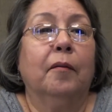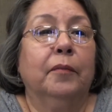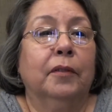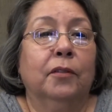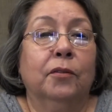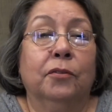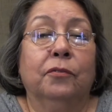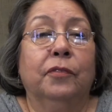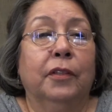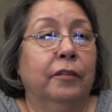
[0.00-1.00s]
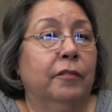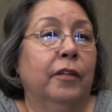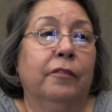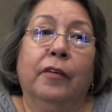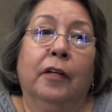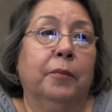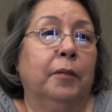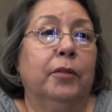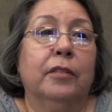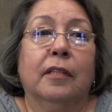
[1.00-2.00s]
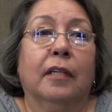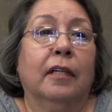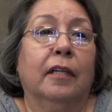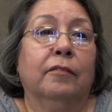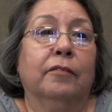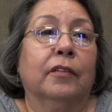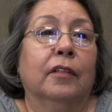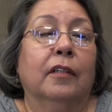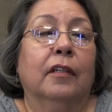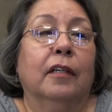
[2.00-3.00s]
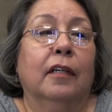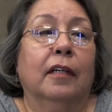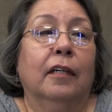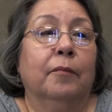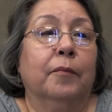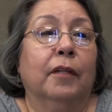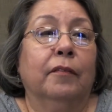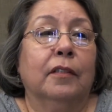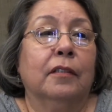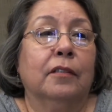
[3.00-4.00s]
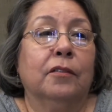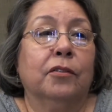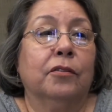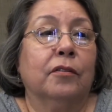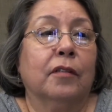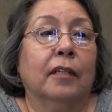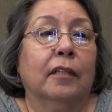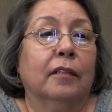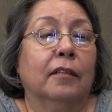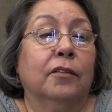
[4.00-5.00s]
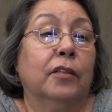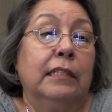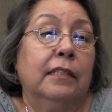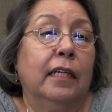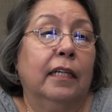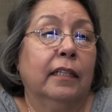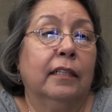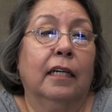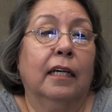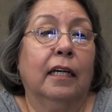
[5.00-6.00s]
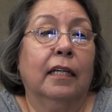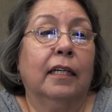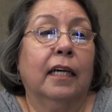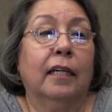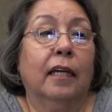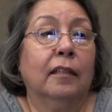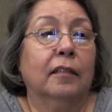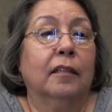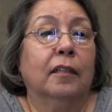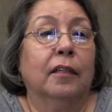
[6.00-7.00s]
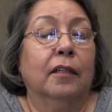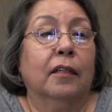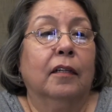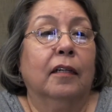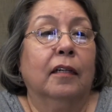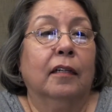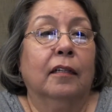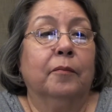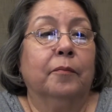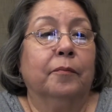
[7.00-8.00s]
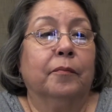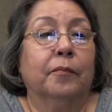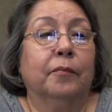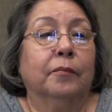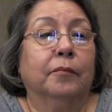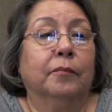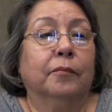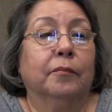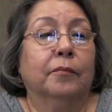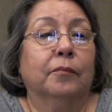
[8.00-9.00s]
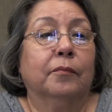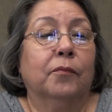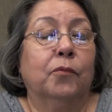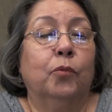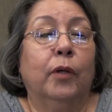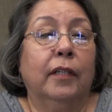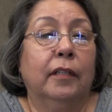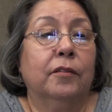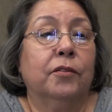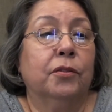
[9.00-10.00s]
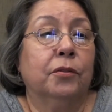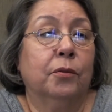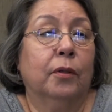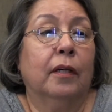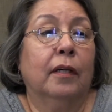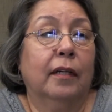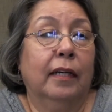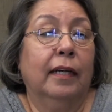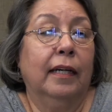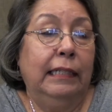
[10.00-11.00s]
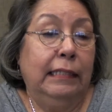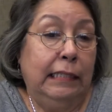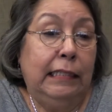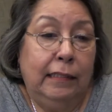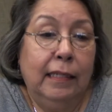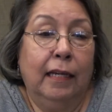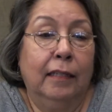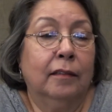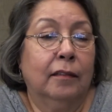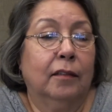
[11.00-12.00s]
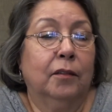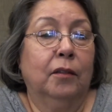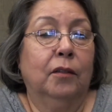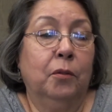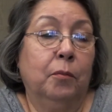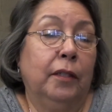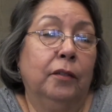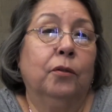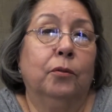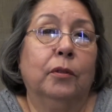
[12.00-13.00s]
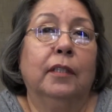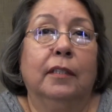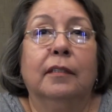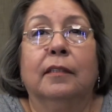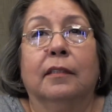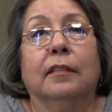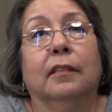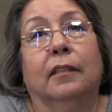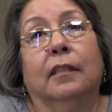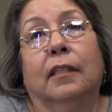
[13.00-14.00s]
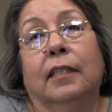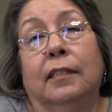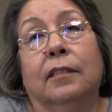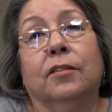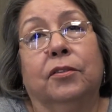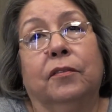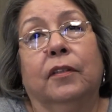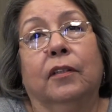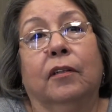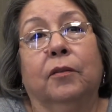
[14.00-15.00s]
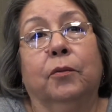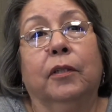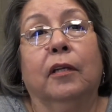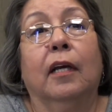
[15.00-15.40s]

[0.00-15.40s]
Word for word: But those are very, very fond memories that I have um, of the sisters. I, to this day, I, I cannot um, run into a nun whom I know is a sister of the Incarnate Word